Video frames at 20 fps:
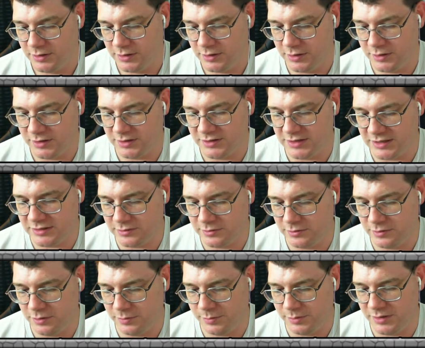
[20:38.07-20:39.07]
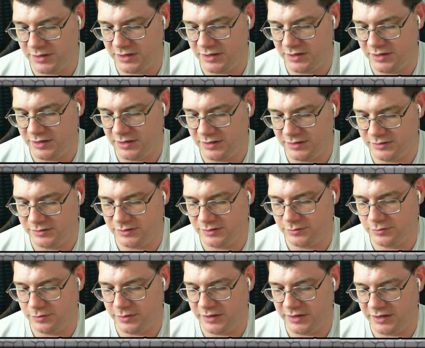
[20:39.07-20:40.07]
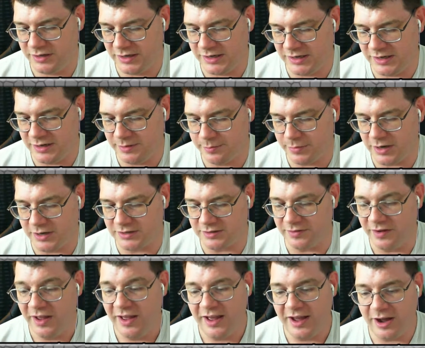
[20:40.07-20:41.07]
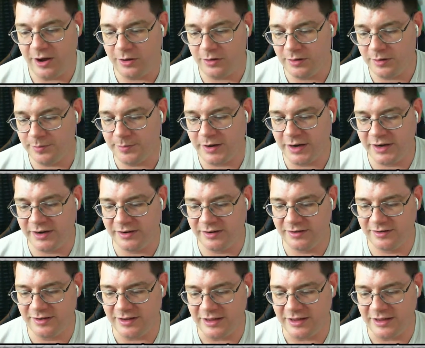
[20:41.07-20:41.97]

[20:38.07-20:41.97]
The stats are notably trending positive. All of mine